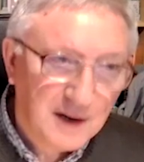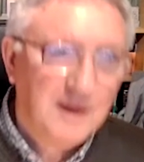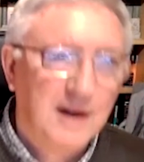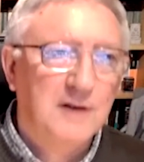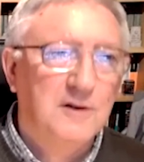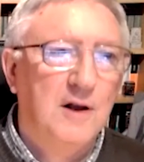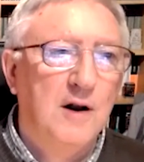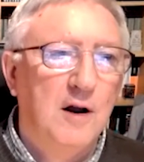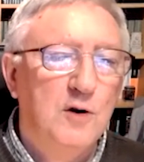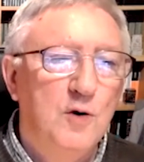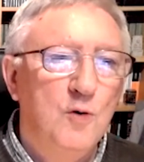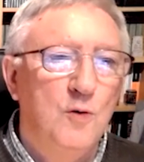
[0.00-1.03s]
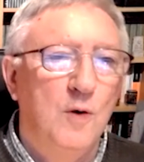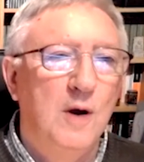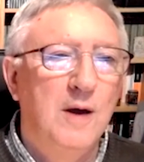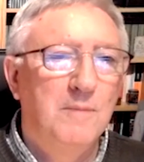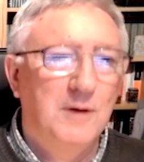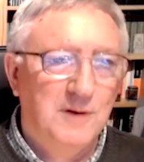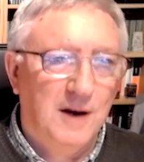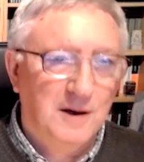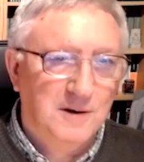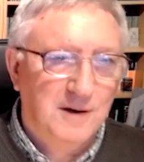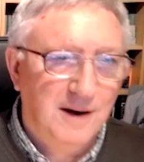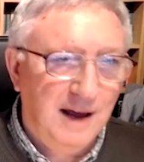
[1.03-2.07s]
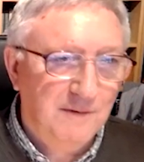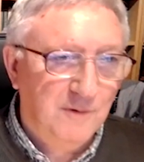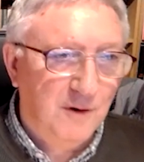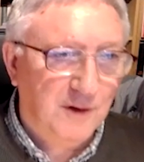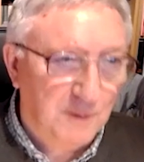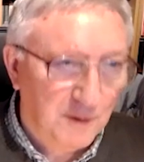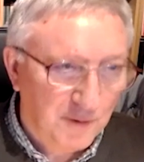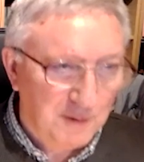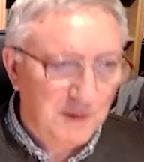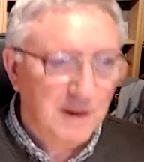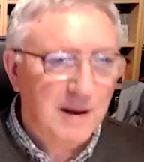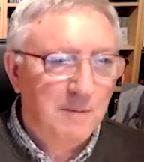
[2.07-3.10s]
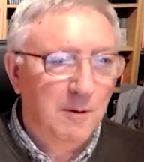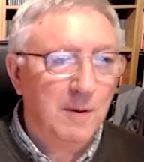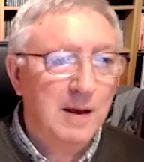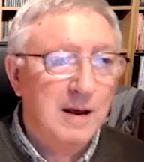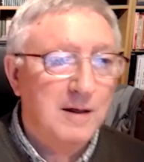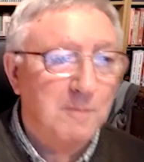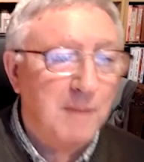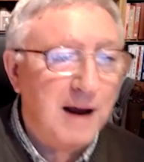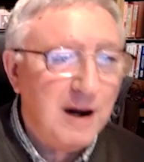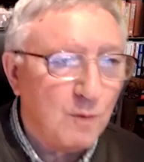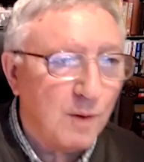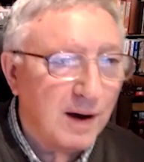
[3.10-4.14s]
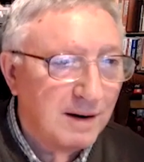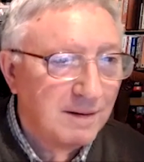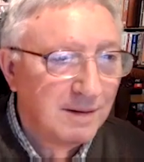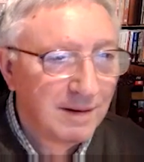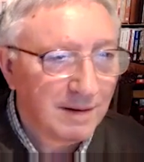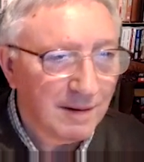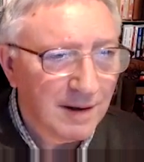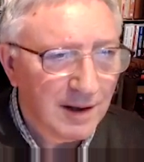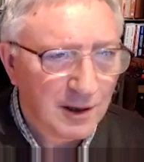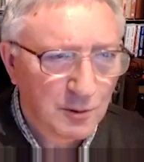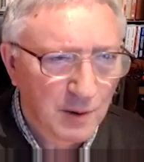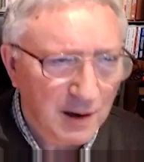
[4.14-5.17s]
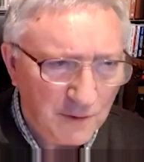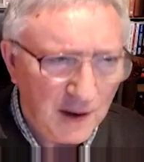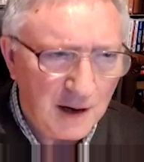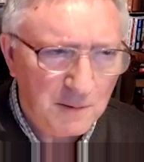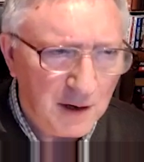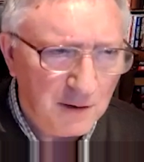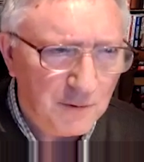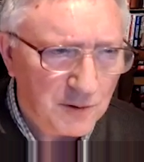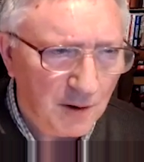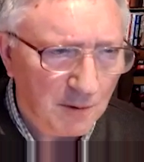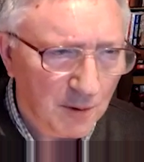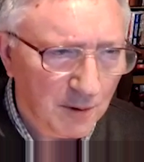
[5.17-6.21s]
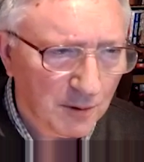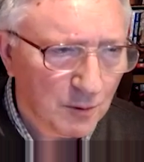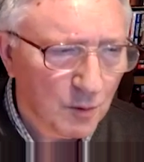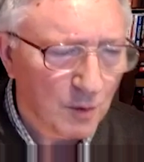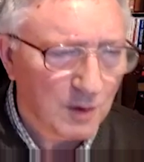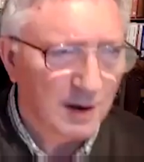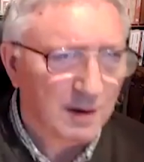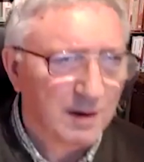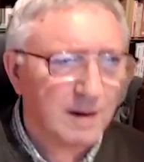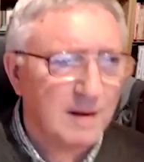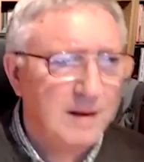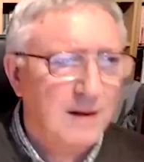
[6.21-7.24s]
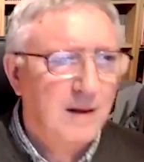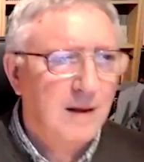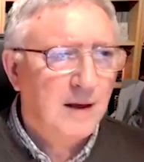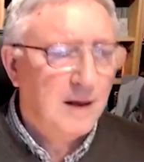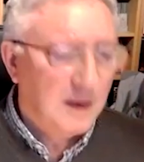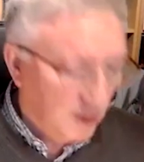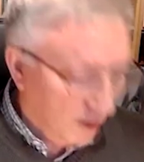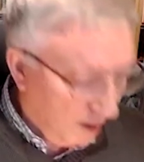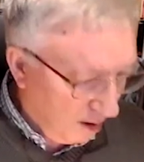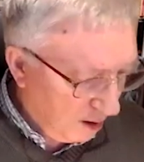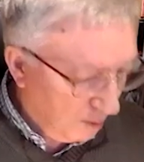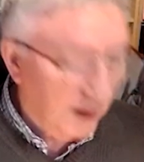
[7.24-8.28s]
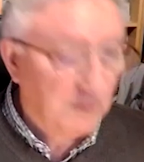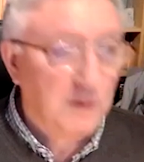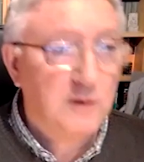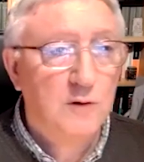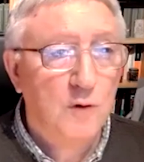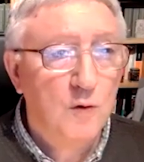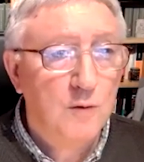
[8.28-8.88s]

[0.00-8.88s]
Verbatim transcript: there is. There are two precisely. I haven't got them in front of me. But the main one, this one is very brief, it's not worth quoting. There's a longer one, which is a whole